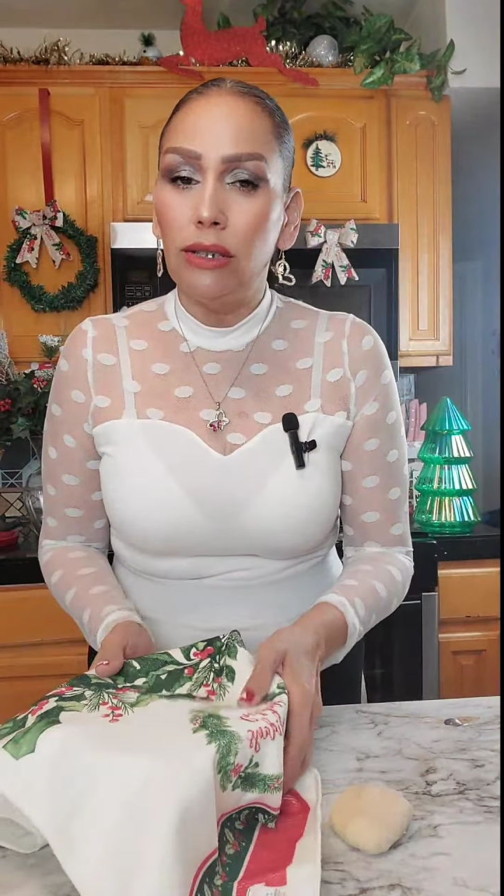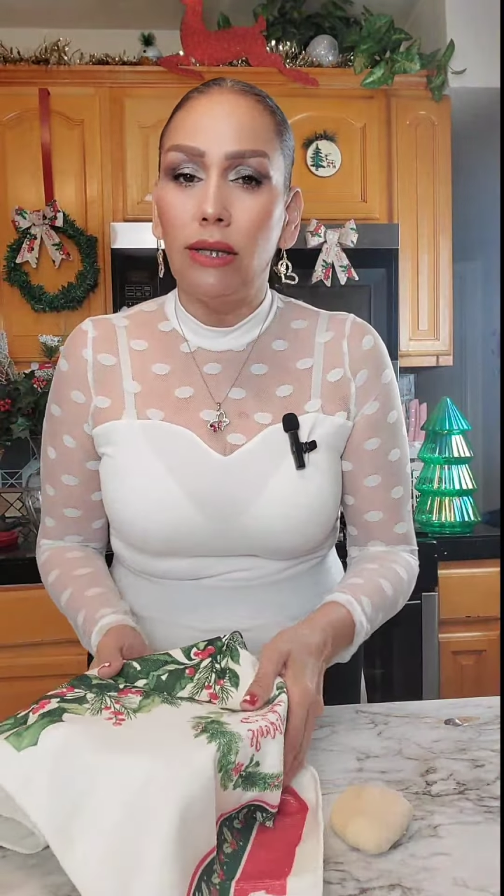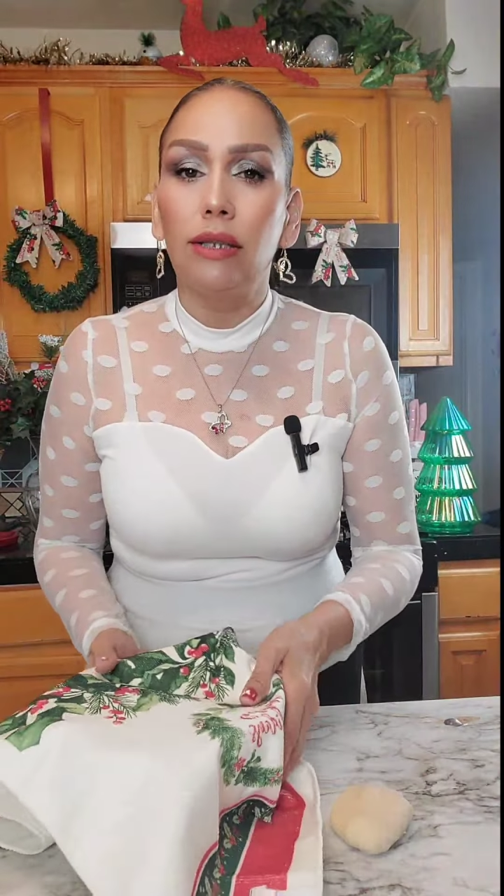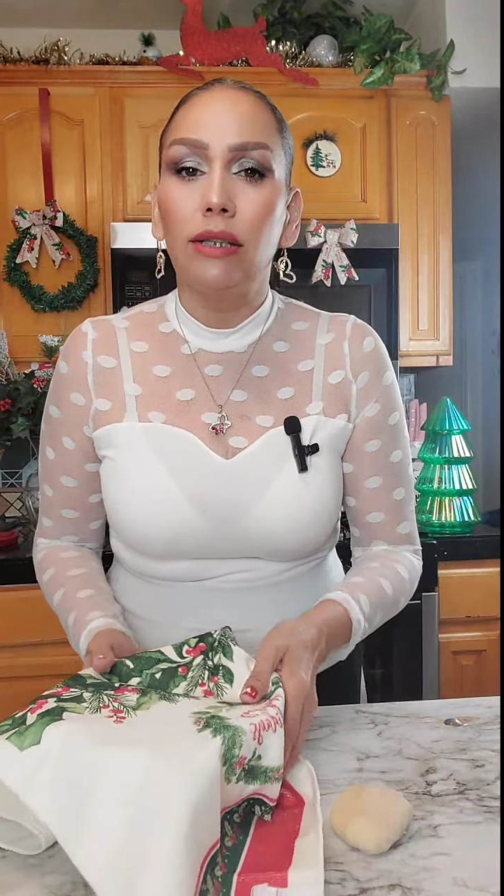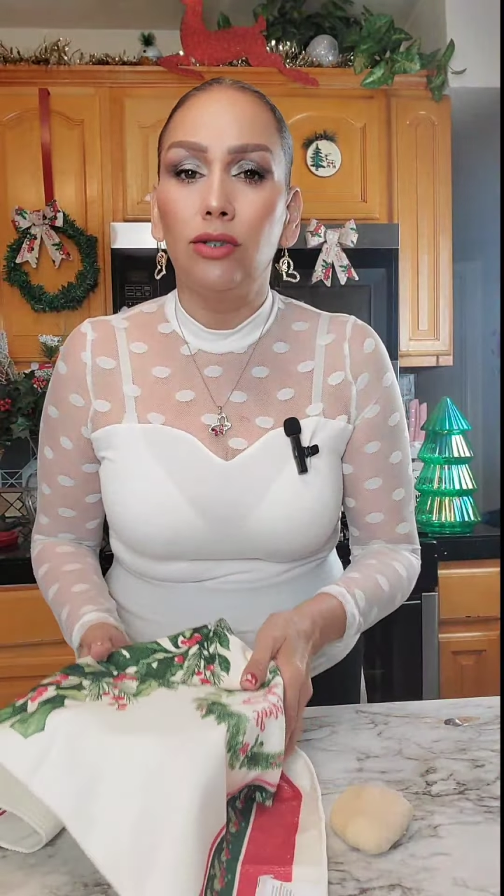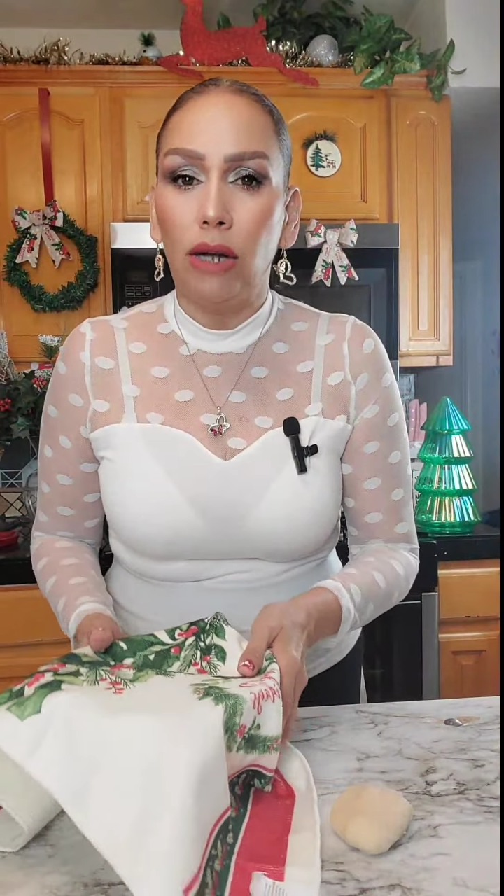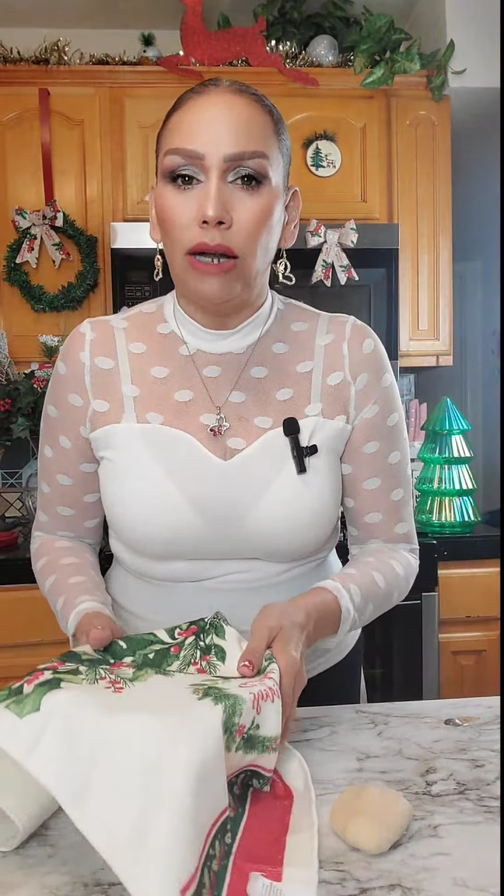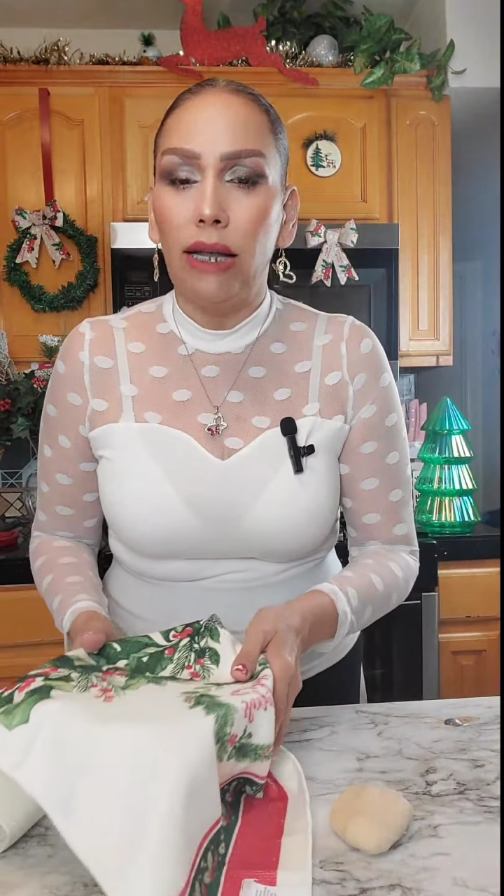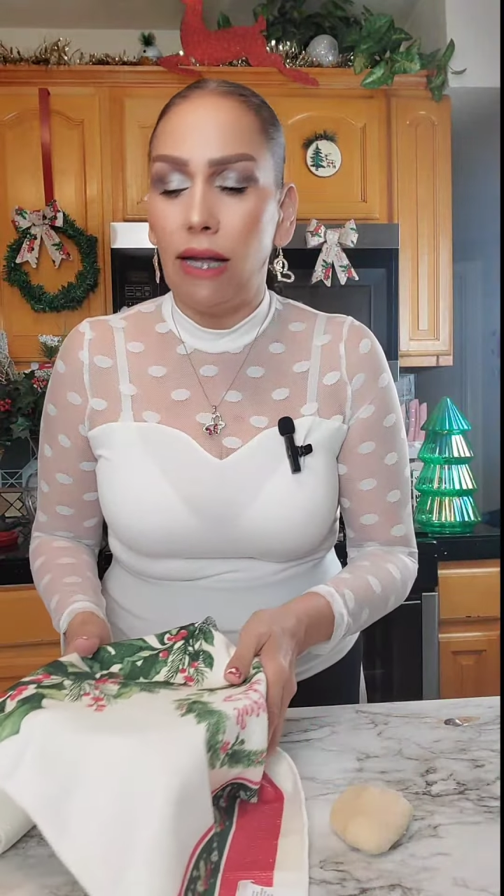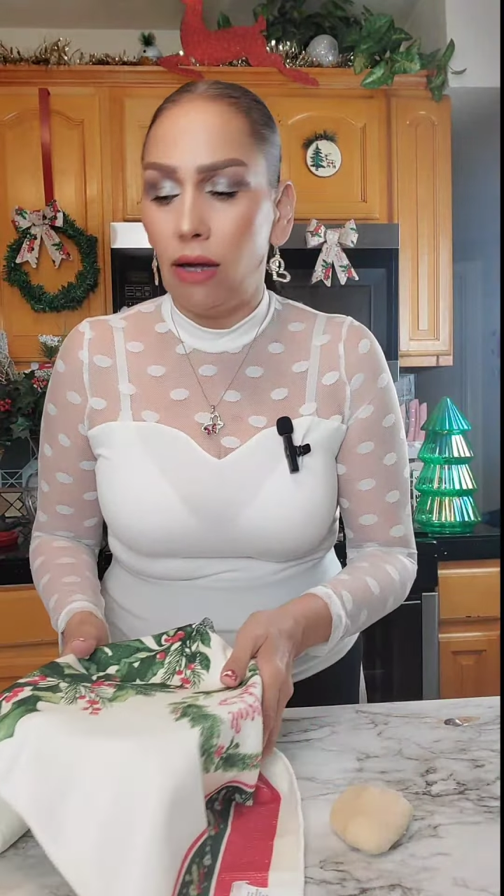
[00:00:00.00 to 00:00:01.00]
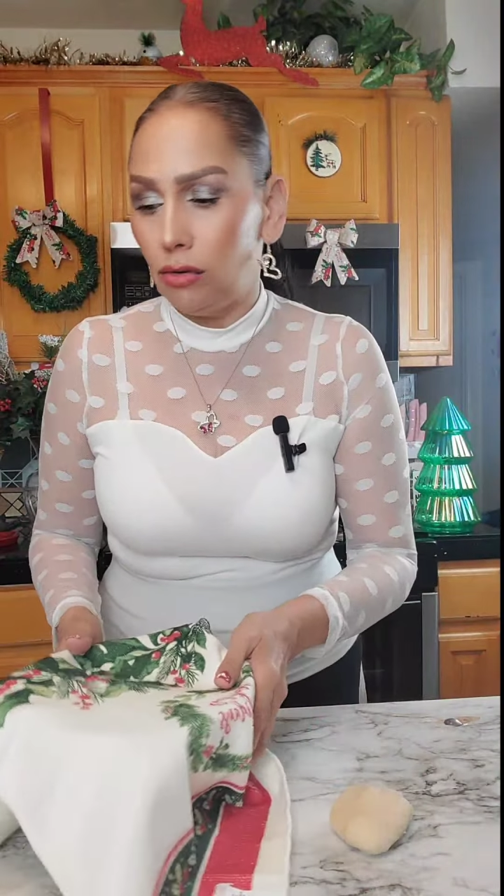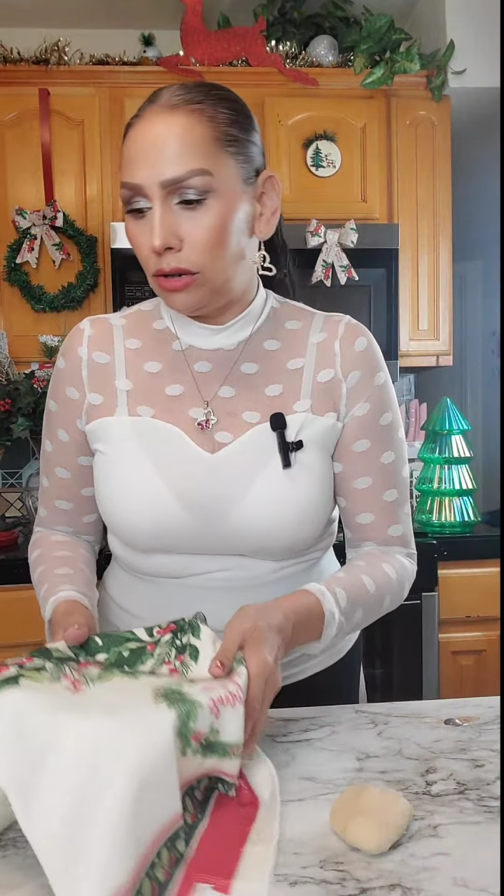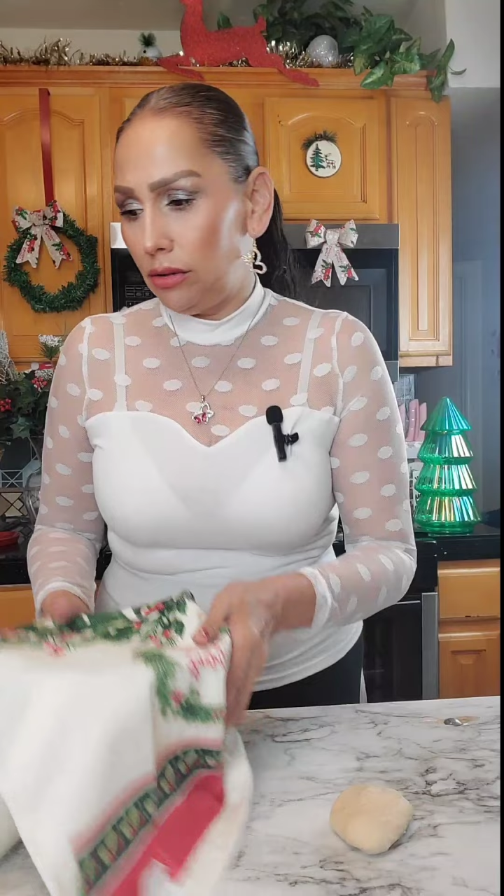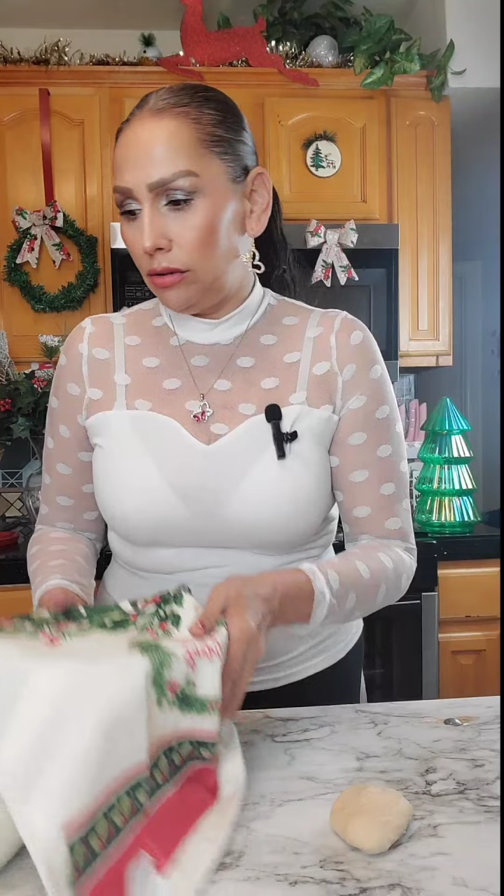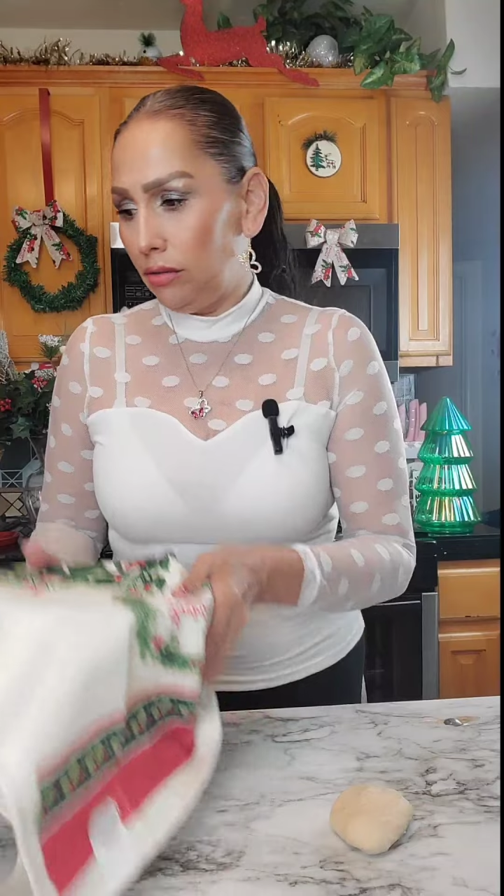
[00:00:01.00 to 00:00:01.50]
doesn't dry out.